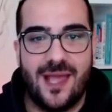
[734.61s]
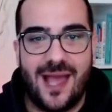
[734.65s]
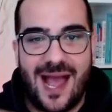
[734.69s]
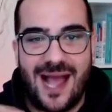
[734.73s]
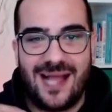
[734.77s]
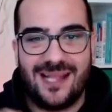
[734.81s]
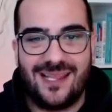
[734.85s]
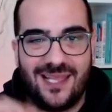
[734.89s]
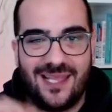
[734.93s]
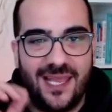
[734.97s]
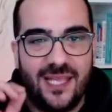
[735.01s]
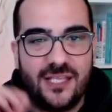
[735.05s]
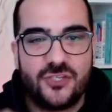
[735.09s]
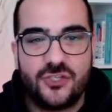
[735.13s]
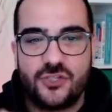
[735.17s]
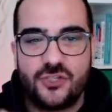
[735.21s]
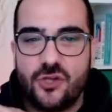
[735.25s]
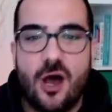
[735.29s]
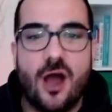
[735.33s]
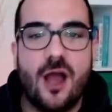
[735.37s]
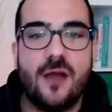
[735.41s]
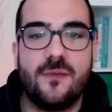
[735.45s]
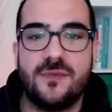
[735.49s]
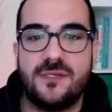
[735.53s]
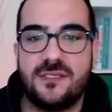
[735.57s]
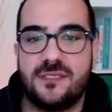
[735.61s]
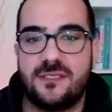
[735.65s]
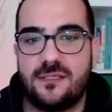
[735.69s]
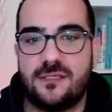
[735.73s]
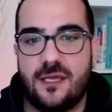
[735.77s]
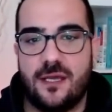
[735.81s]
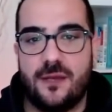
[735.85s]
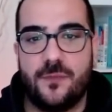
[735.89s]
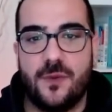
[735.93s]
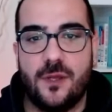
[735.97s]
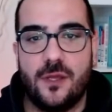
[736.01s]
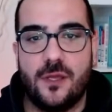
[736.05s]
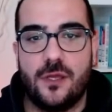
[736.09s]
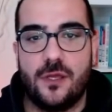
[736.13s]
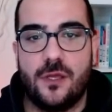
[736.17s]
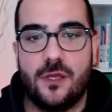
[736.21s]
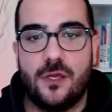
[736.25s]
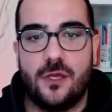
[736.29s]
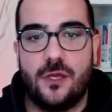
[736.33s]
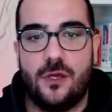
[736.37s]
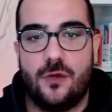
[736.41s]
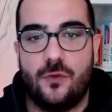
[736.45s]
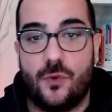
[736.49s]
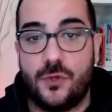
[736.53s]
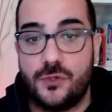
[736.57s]
At each time step,
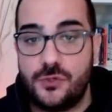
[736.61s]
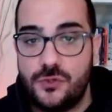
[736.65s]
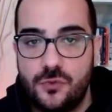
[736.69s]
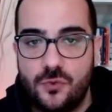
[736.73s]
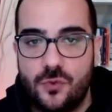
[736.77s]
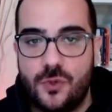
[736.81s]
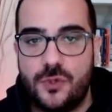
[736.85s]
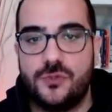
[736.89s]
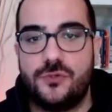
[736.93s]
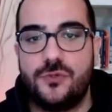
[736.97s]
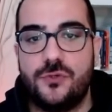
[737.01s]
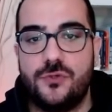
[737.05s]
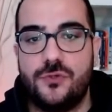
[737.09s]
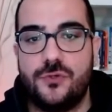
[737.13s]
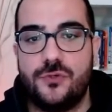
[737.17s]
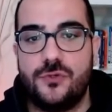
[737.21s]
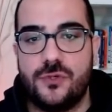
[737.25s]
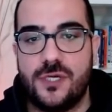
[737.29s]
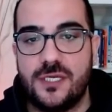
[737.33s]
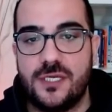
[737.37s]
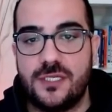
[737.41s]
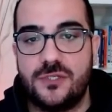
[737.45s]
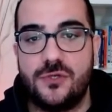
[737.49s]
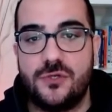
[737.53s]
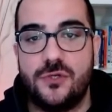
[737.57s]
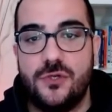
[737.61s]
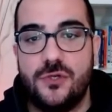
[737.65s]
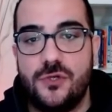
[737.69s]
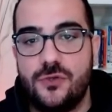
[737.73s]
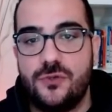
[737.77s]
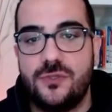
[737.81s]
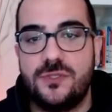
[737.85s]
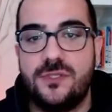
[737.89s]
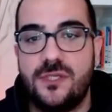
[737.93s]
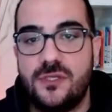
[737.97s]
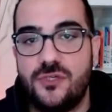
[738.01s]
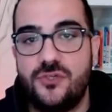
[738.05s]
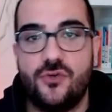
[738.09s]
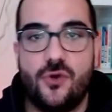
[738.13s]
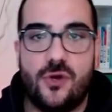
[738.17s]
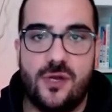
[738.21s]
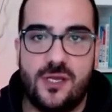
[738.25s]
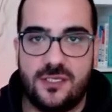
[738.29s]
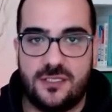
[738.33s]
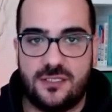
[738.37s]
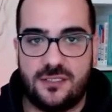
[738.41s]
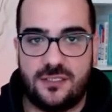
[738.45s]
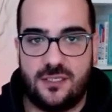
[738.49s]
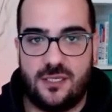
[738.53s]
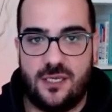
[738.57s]
what you want to do is to use the
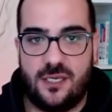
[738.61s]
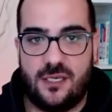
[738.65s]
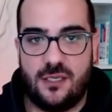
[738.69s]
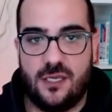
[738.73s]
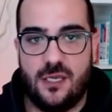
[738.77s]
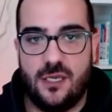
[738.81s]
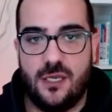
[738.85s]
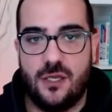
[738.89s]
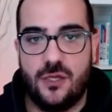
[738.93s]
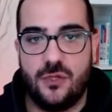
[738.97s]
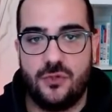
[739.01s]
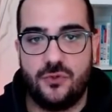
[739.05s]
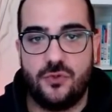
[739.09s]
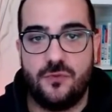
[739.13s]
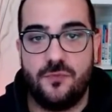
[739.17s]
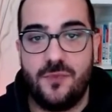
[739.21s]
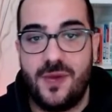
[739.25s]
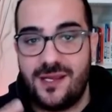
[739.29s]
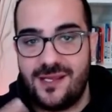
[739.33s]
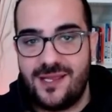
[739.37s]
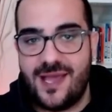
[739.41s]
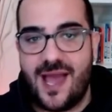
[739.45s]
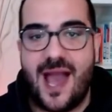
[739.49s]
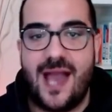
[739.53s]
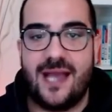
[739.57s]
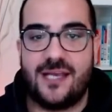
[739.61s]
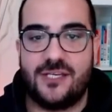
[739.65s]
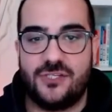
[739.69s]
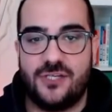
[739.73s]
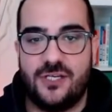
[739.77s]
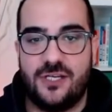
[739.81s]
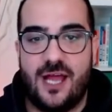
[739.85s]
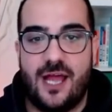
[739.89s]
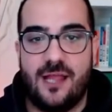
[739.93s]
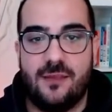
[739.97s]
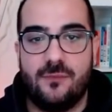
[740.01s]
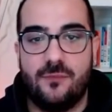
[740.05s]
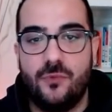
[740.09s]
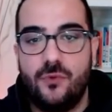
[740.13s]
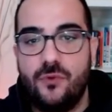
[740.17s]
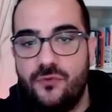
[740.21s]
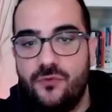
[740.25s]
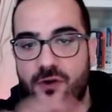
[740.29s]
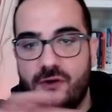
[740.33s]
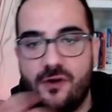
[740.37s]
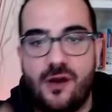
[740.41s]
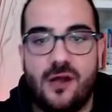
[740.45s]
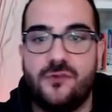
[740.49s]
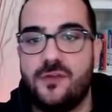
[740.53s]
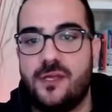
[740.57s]
joystick to make the action and move
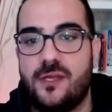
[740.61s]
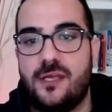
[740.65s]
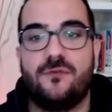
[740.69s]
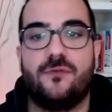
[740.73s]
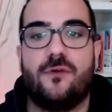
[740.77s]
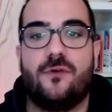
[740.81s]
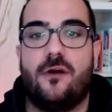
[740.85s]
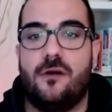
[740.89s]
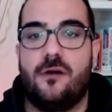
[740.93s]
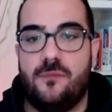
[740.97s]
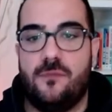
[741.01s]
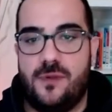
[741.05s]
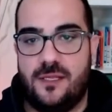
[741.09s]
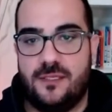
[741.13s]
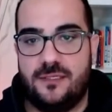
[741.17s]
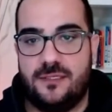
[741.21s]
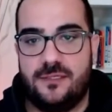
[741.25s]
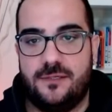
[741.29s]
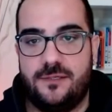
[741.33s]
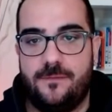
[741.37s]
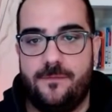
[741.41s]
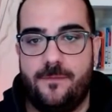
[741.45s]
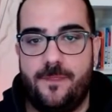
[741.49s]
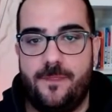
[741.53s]
around the environment.